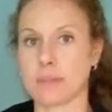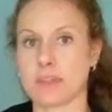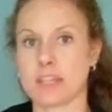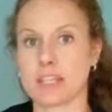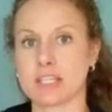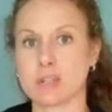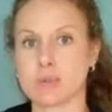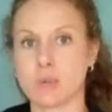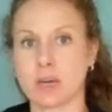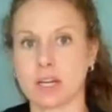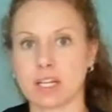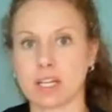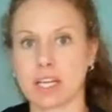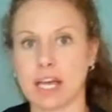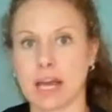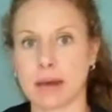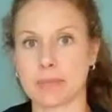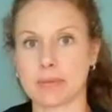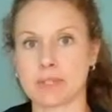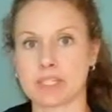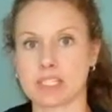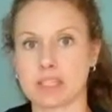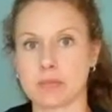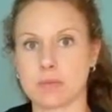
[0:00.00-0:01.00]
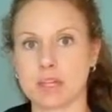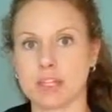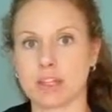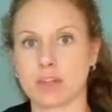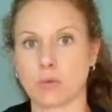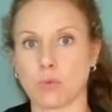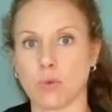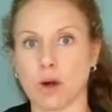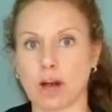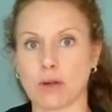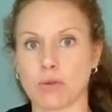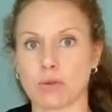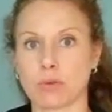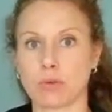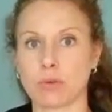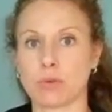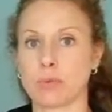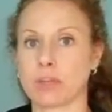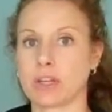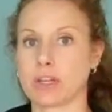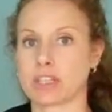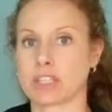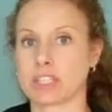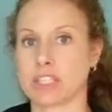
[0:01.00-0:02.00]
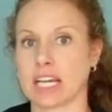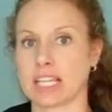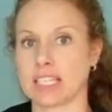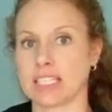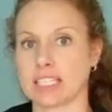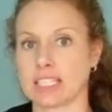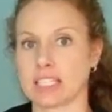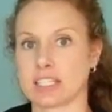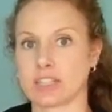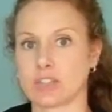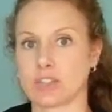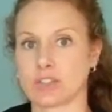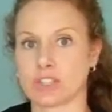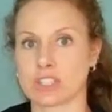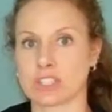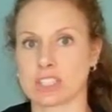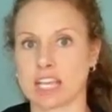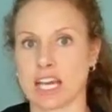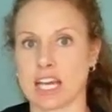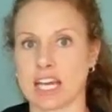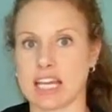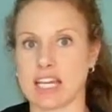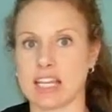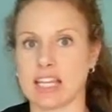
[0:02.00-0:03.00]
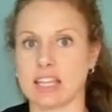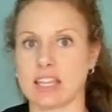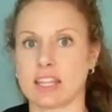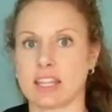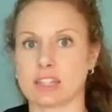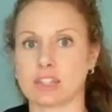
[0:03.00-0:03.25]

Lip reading: This one happens to be in the wet room. There's an identical set in